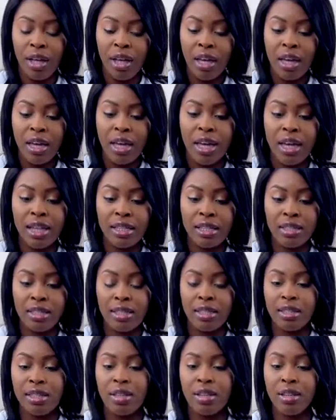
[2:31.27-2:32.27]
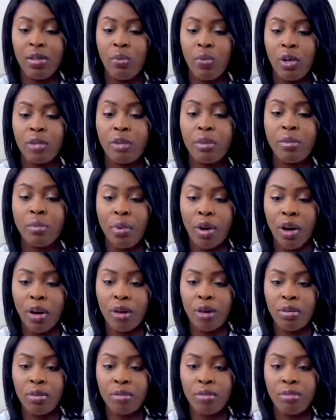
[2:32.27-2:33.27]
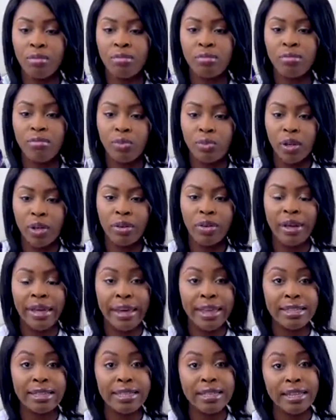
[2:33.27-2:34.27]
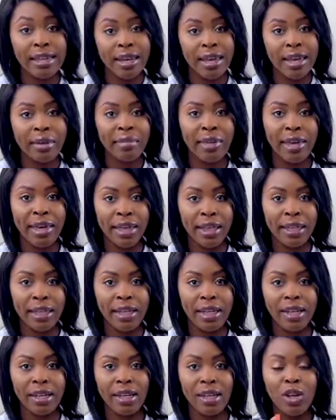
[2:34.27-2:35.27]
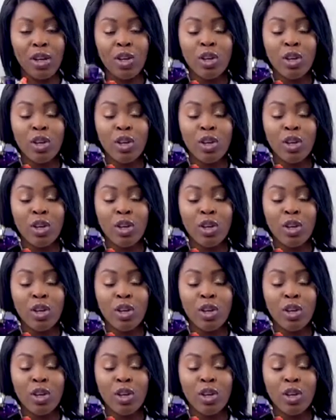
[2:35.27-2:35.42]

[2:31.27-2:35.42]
It's, well, the bottle, well, hence the name Alien.